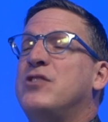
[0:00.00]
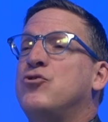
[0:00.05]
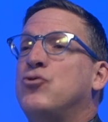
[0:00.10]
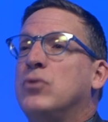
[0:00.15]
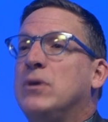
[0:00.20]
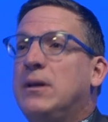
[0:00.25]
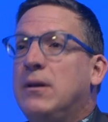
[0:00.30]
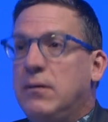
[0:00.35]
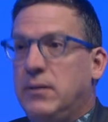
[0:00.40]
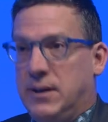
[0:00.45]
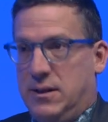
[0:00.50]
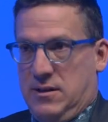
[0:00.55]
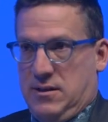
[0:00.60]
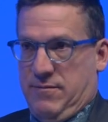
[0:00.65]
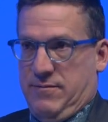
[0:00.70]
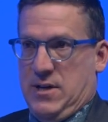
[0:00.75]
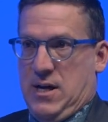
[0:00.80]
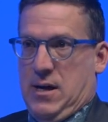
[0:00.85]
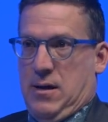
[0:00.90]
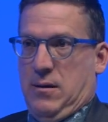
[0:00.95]
trillions
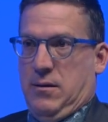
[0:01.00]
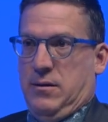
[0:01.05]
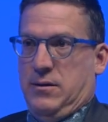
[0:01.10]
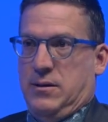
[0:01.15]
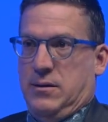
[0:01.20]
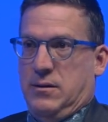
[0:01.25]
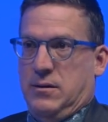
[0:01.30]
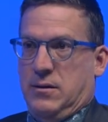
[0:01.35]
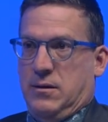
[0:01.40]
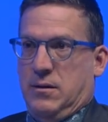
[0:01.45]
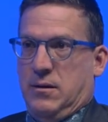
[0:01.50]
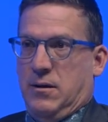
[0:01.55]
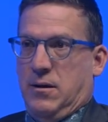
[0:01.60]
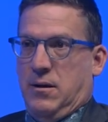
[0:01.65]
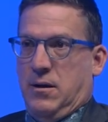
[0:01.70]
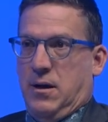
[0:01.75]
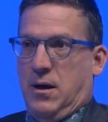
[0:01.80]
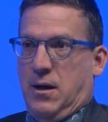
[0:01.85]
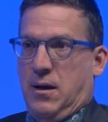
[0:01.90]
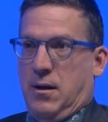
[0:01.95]
of dollars
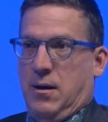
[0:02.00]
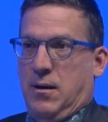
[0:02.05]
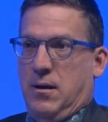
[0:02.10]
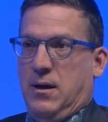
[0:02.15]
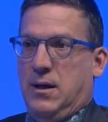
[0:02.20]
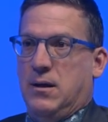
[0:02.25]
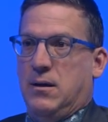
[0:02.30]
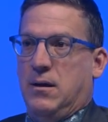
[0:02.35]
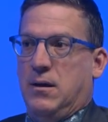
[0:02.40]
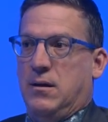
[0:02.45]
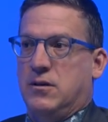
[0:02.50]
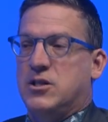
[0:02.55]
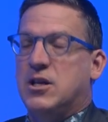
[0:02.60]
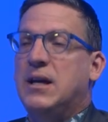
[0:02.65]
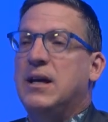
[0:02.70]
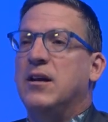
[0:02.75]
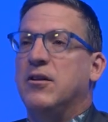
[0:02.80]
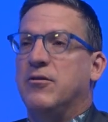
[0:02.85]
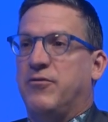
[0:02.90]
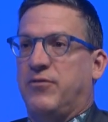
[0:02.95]

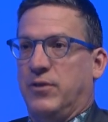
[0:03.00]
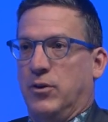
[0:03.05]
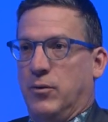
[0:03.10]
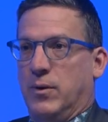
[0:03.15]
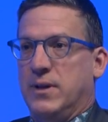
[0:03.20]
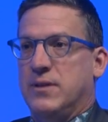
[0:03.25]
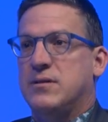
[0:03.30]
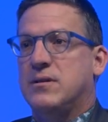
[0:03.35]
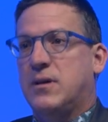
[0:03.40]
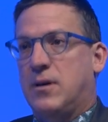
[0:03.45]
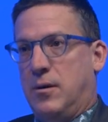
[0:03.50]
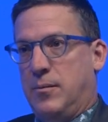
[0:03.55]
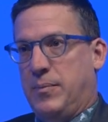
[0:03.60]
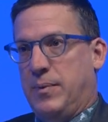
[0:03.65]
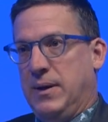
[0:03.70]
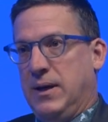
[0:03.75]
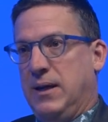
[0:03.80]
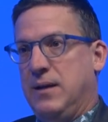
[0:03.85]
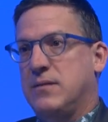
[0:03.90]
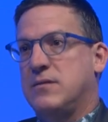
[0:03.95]
to influence
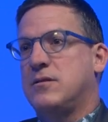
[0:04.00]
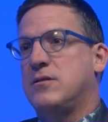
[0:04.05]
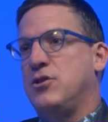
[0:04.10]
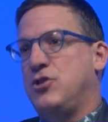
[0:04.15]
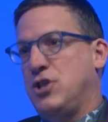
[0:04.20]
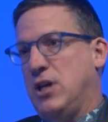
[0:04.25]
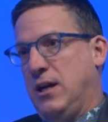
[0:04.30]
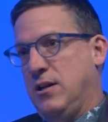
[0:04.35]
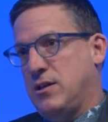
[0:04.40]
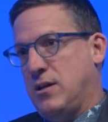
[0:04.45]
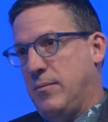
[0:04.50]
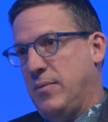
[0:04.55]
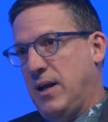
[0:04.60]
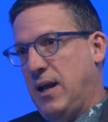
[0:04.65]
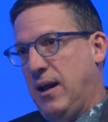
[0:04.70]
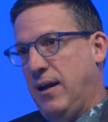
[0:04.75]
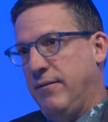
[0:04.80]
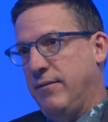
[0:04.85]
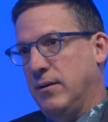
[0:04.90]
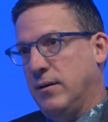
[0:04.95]
companies to change their
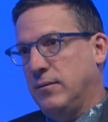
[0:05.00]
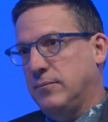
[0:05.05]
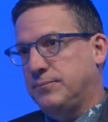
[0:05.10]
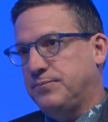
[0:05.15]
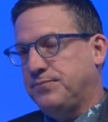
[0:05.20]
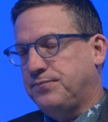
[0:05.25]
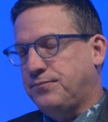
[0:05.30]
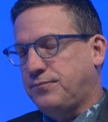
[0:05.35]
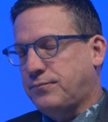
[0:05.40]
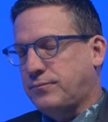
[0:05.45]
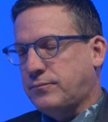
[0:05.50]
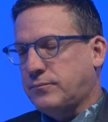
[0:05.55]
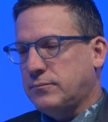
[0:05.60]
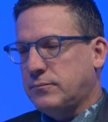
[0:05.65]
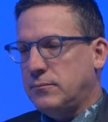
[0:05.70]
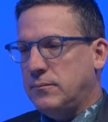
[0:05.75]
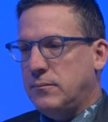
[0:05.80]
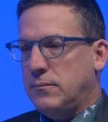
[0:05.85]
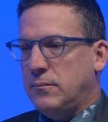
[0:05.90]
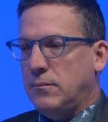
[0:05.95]
behavior.
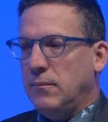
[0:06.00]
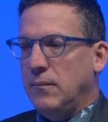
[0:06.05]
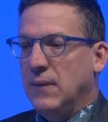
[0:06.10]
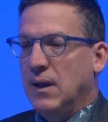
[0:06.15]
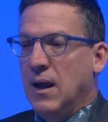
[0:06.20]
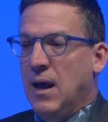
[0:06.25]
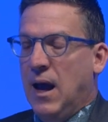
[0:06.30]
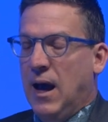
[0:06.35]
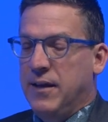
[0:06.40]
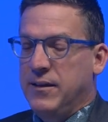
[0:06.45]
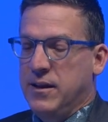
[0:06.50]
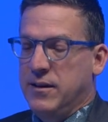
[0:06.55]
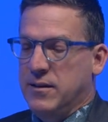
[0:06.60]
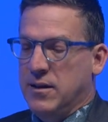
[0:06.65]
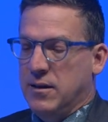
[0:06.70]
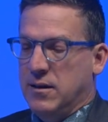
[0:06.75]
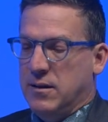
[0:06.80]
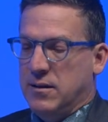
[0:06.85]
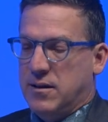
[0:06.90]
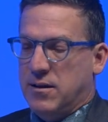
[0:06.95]
And then
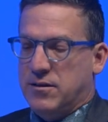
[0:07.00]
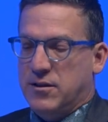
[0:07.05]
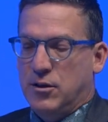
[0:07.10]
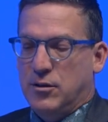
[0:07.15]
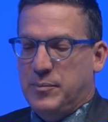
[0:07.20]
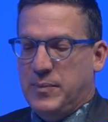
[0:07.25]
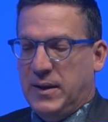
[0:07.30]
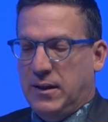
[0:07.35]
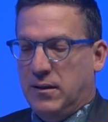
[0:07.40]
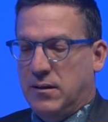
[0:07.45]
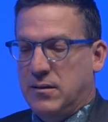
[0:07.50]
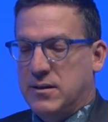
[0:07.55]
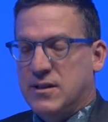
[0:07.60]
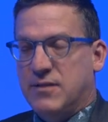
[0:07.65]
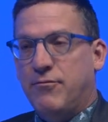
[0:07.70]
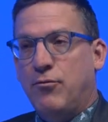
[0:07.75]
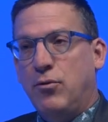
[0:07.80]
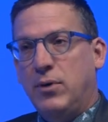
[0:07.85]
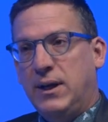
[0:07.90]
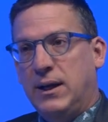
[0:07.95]
the third pillar is
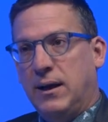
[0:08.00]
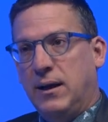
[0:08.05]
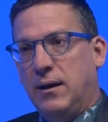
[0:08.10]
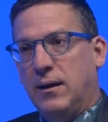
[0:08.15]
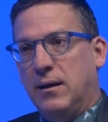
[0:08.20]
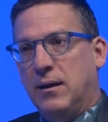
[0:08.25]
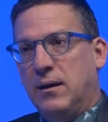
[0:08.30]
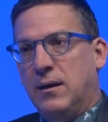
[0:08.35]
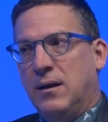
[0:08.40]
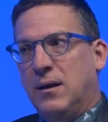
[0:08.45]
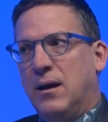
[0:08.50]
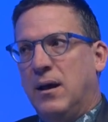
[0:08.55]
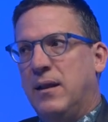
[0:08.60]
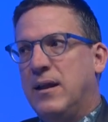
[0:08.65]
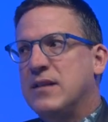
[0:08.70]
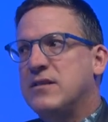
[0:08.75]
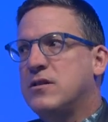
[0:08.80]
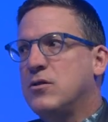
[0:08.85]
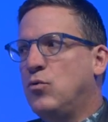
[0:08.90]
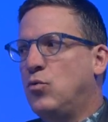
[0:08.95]
avoiding. And
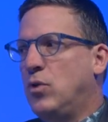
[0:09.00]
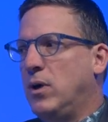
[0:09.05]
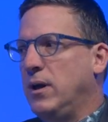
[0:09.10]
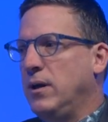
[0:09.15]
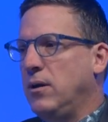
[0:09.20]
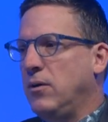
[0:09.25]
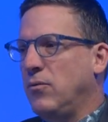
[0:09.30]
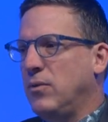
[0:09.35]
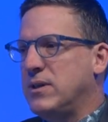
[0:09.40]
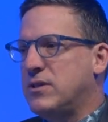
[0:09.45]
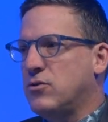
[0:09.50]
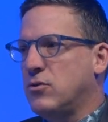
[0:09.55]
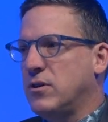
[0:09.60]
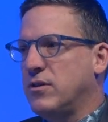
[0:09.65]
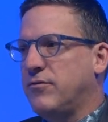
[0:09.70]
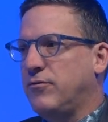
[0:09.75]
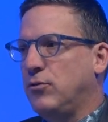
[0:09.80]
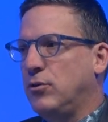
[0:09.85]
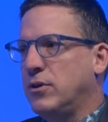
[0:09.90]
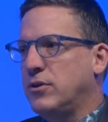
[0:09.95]
that's the one we sort
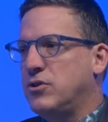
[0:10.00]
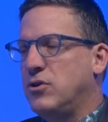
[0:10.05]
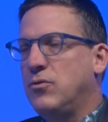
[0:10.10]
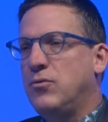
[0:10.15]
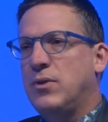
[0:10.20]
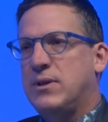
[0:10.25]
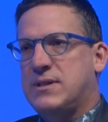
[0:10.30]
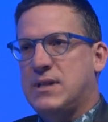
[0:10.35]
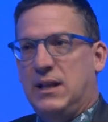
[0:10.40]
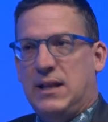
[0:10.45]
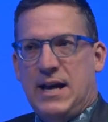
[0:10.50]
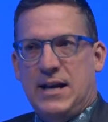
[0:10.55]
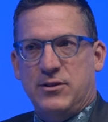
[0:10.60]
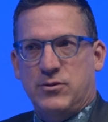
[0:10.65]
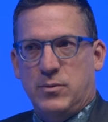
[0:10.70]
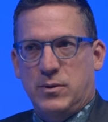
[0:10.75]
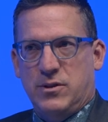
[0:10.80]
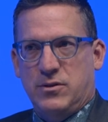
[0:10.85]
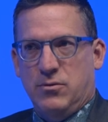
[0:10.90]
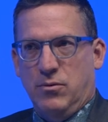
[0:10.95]
of look to as a
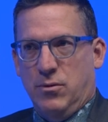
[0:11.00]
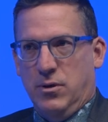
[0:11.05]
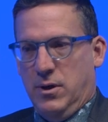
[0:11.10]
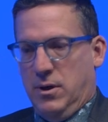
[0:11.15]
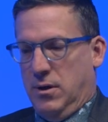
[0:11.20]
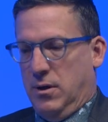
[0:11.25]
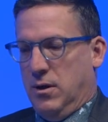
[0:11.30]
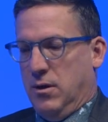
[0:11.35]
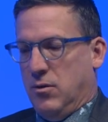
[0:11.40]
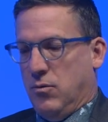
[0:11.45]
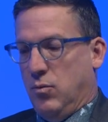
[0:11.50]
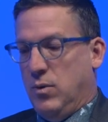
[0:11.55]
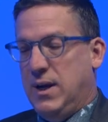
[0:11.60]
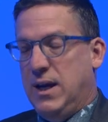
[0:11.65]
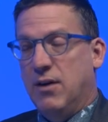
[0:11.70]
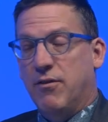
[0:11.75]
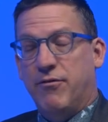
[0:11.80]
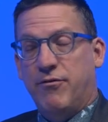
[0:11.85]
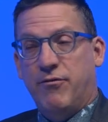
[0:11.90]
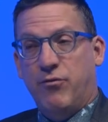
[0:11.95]
last resort.
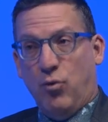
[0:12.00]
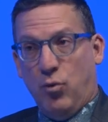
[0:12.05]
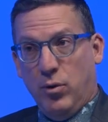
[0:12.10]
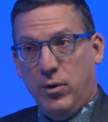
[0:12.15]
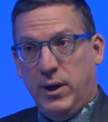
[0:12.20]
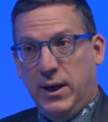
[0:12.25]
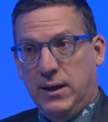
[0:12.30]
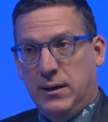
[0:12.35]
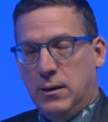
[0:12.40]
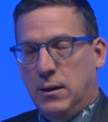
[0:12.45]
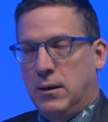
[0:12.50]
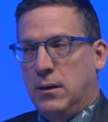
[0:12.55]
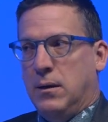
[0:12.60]
We avoid,